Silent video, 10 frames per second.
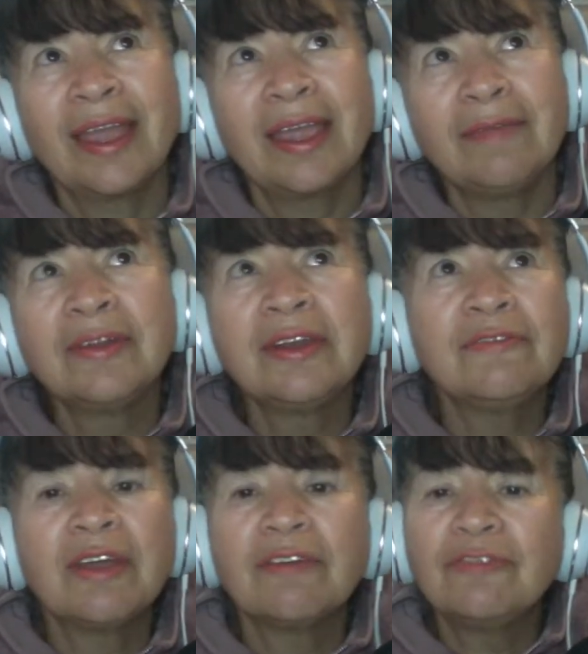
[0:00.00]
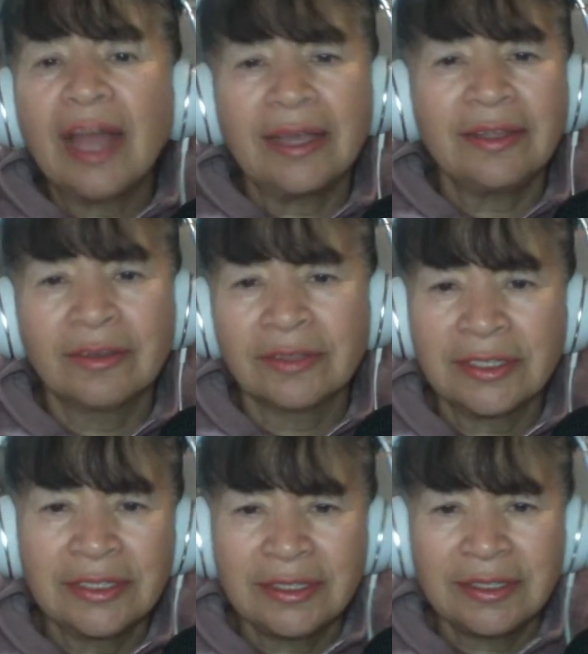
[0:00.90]
even if the flight
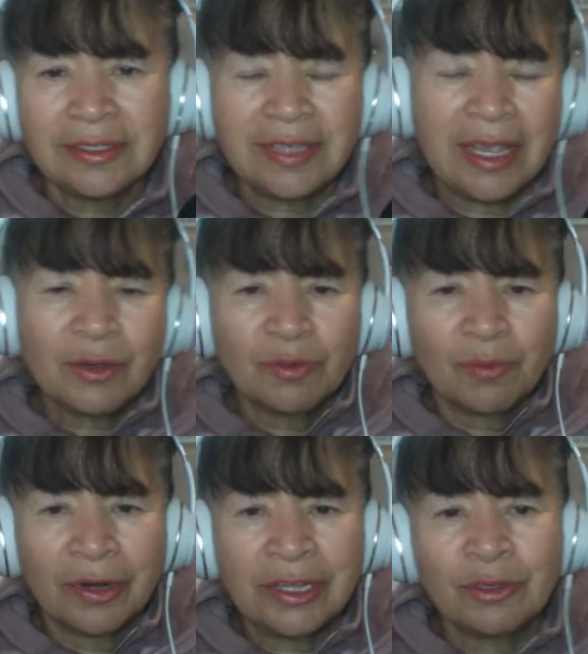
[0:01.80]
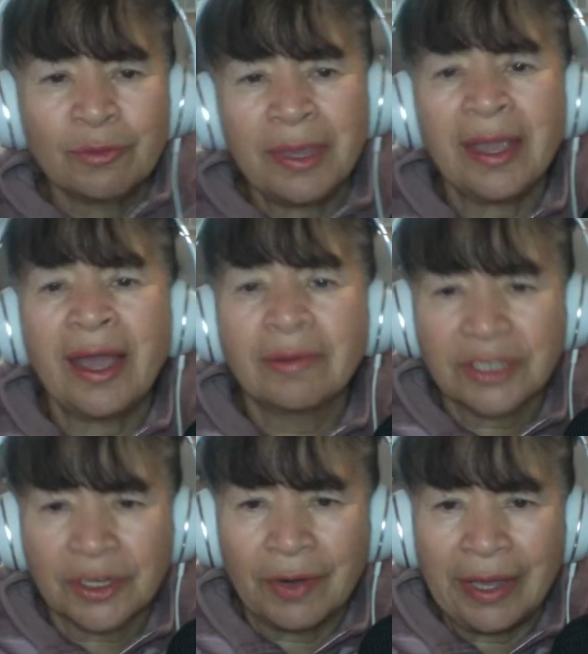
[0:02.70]
doesn't say good morning to me, I
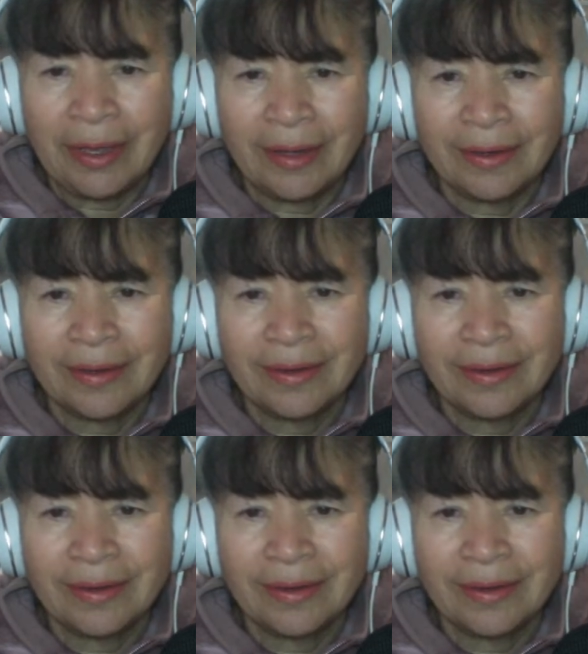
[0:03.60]
was crying.